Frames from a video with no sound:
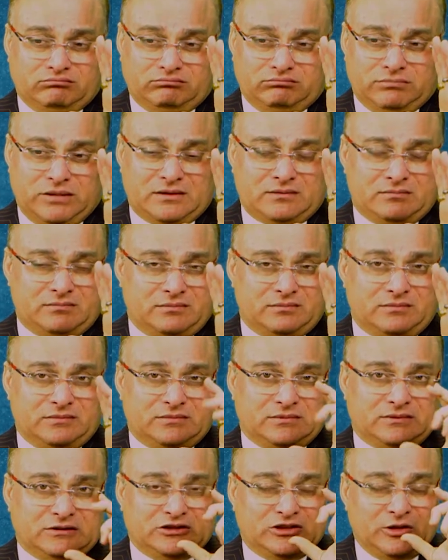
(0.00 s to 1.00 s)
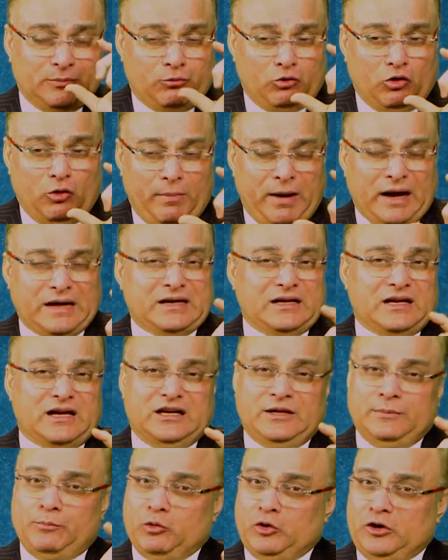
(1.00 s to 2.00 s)
But
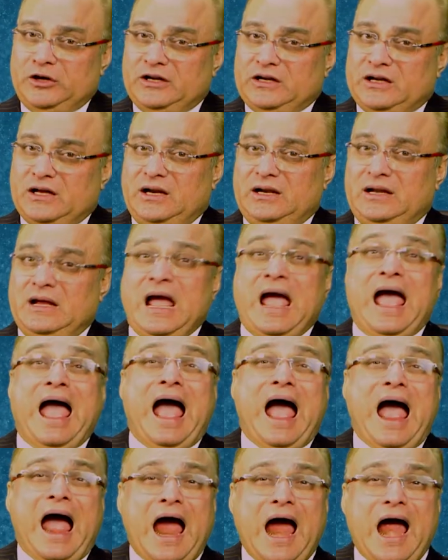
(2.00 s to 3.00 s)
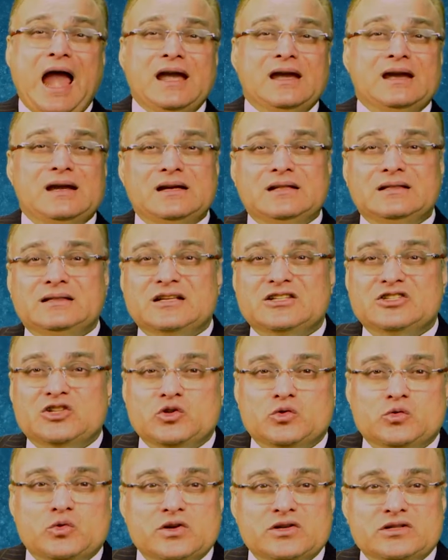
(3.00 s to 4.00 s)
diplomatically, politically, handle the
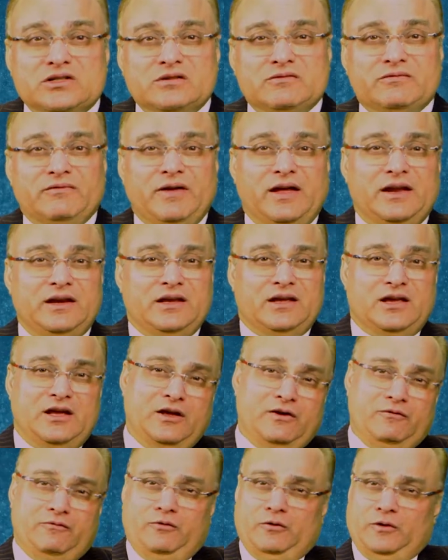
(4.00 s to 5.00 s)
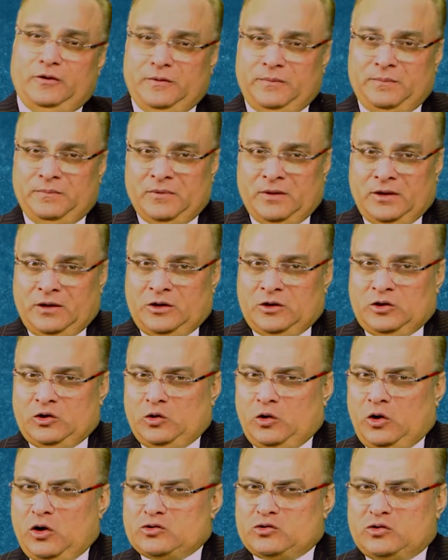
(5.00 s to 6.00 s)
situation very carefully.
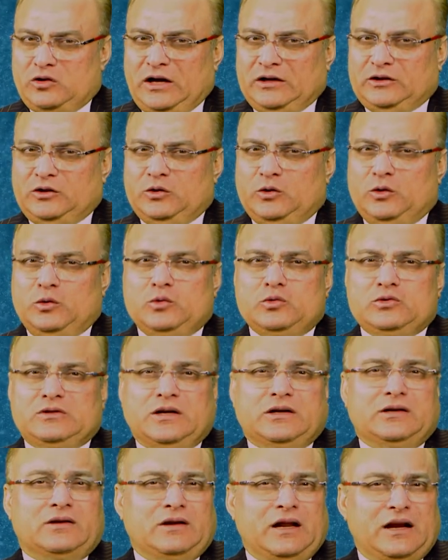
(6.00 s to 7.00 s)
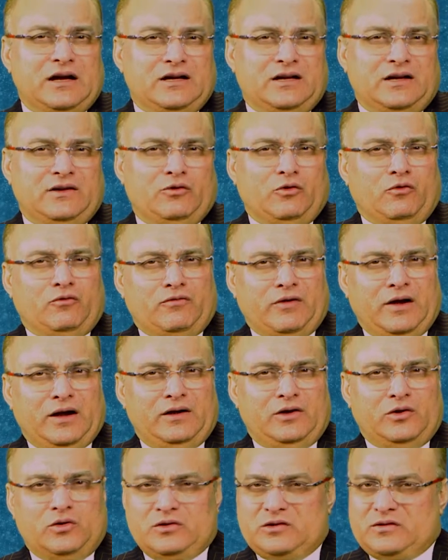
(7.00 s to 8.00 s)
You also like to lose a relative or
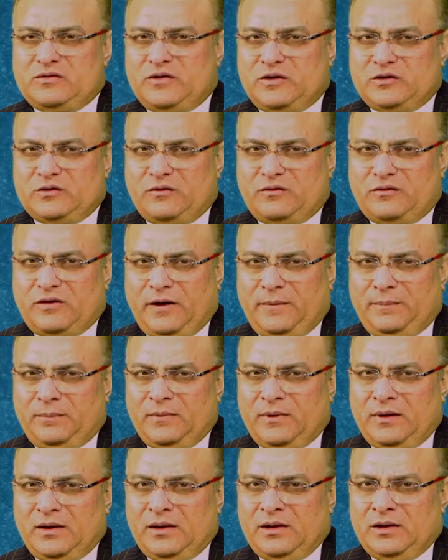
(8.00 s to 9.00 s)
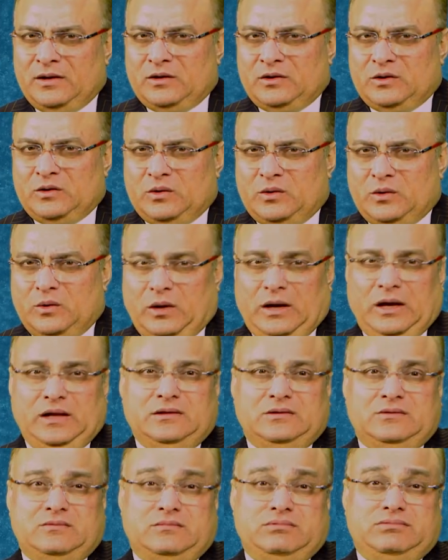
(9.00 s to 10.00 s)
friend during this phase of time. Your
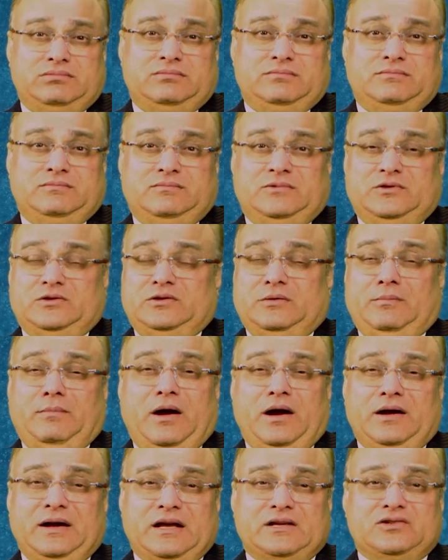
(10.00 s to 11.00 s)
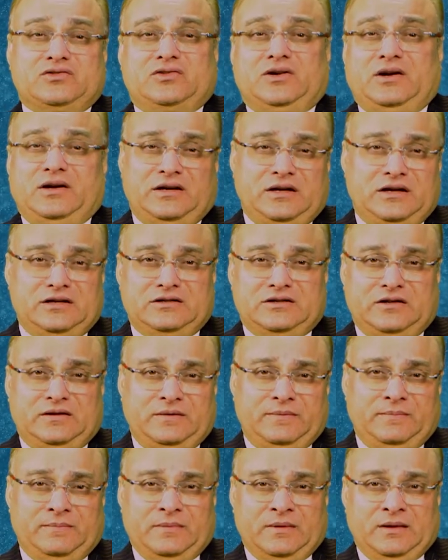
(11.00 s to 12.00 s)
health will demand extra
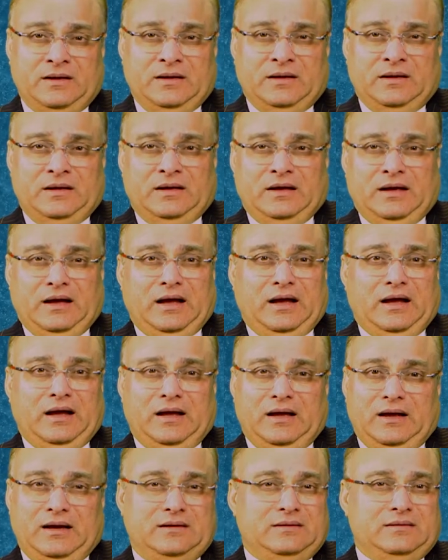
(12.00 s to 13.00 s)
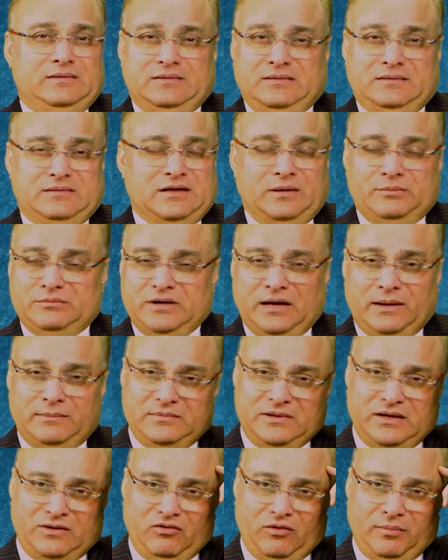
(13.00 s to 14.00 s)
attention. And
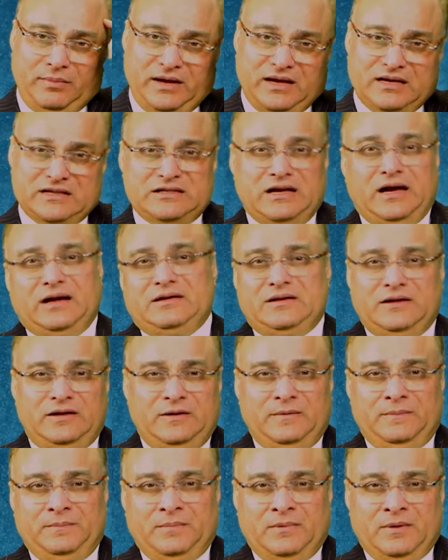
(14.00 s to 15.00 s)
sometimes there will be anxiety.